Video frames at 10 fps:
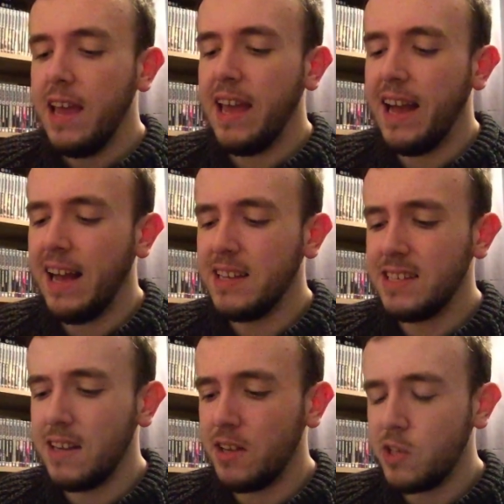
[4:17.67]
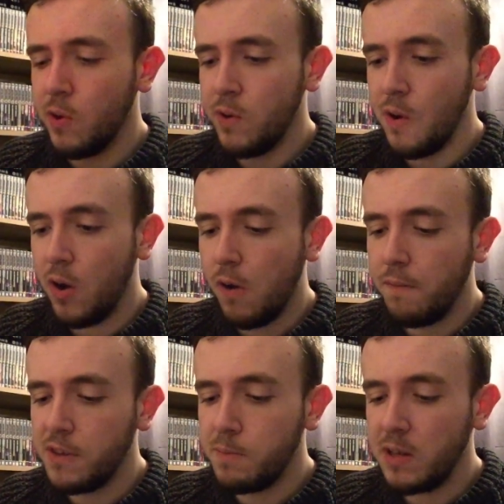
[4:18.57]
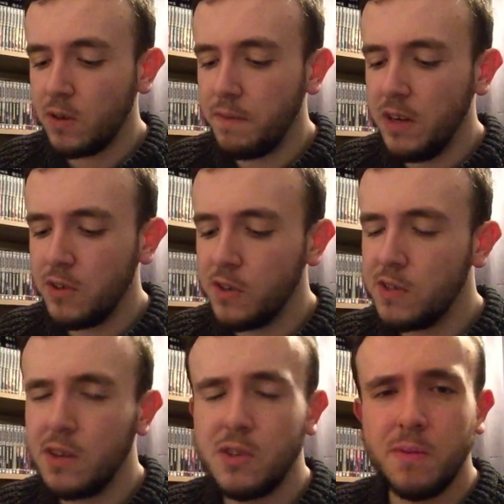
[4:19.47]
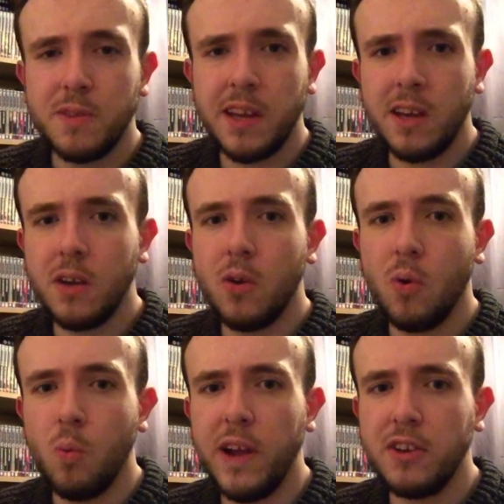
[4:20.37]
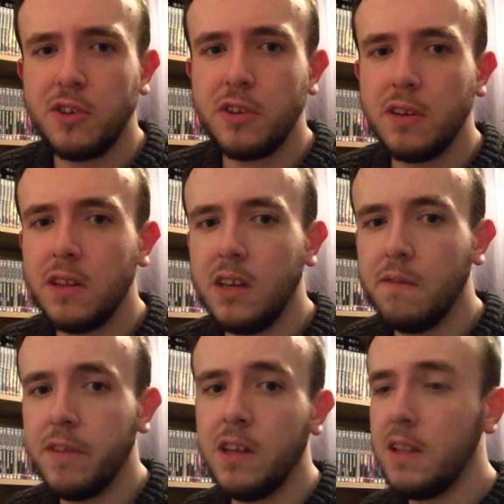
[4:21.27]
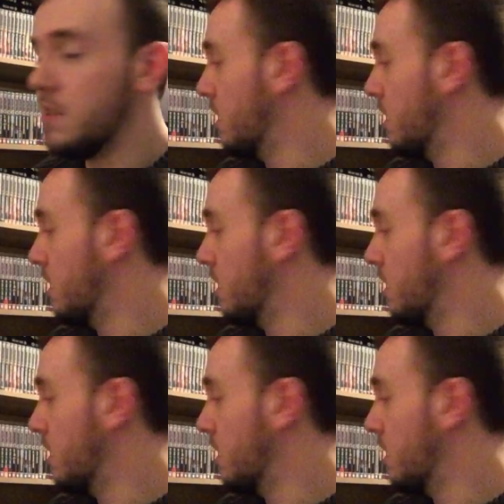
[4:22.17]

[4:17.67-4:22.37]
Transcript: it has a ton of special features, something which the vanilla